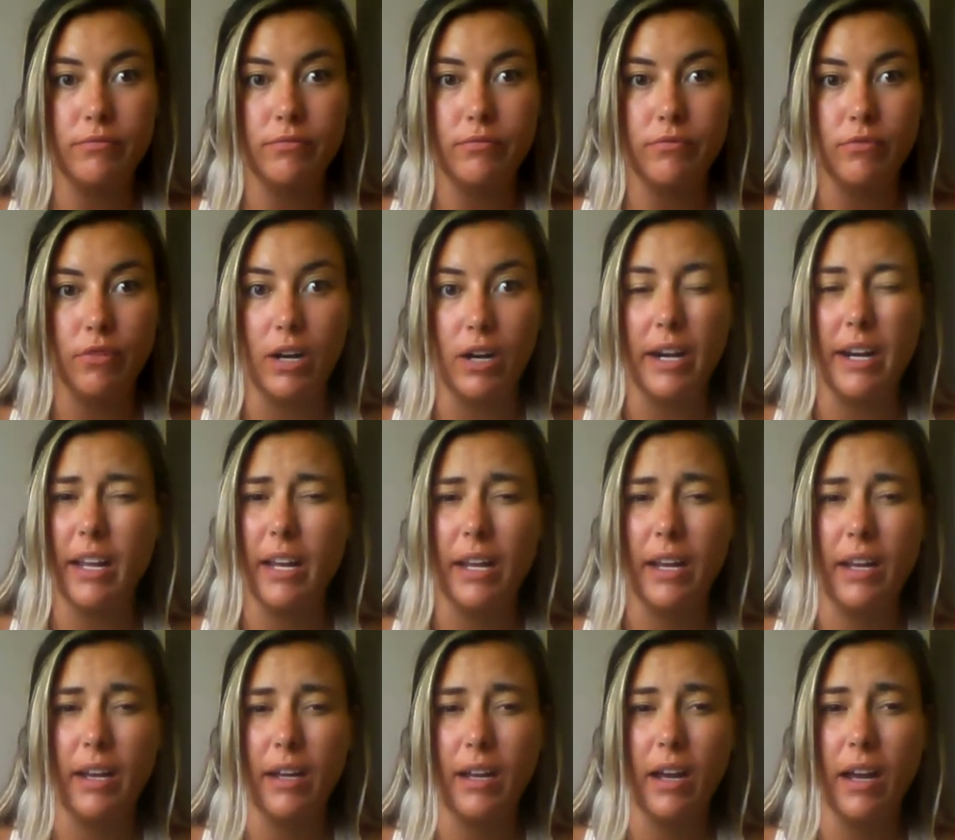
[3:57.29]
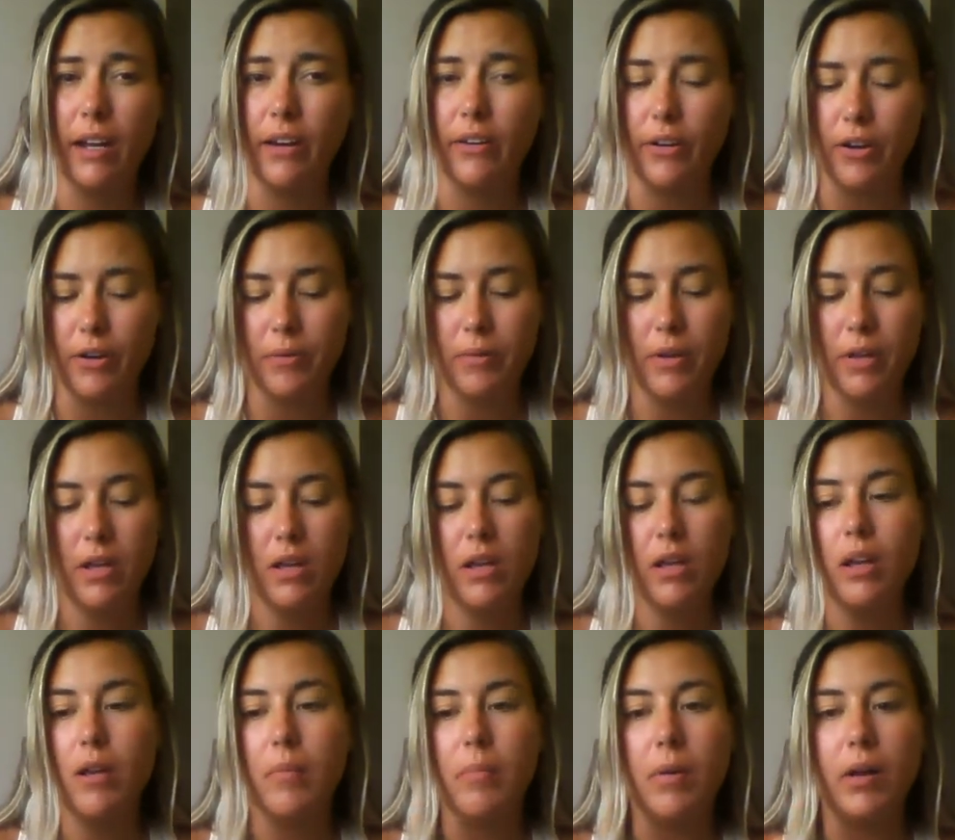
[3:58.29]
Friday, I don't know,
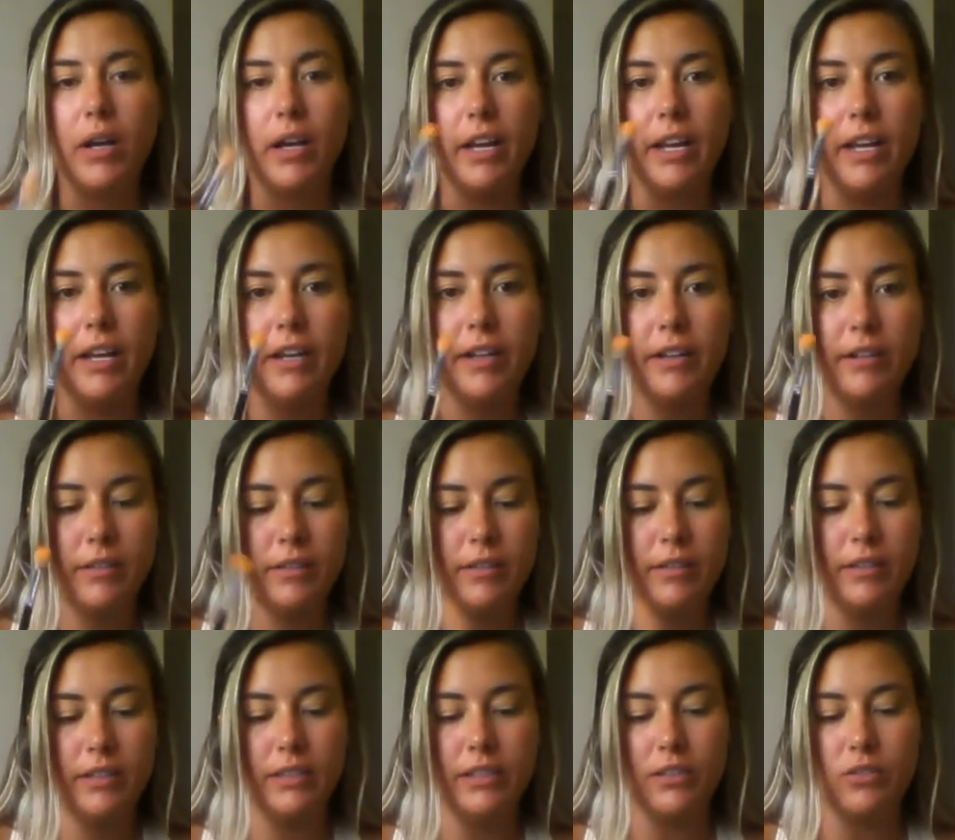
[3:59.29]
but this is